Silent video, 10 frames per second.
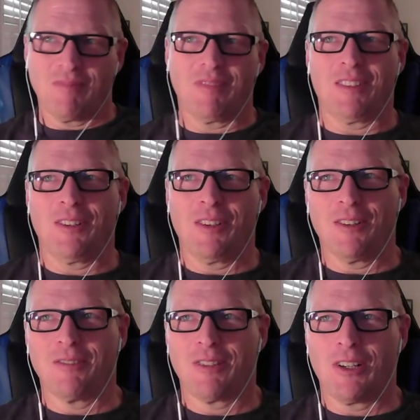I don't
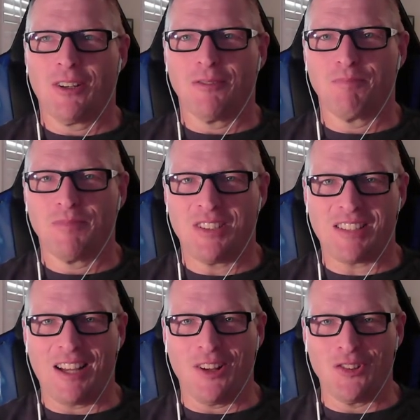know, you know,
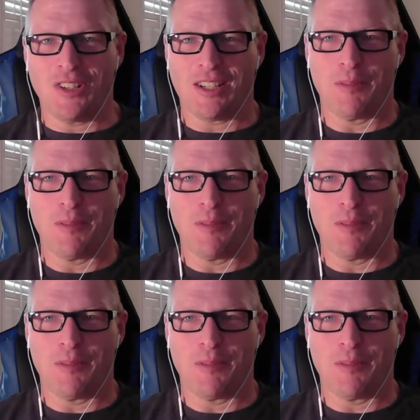nostalgic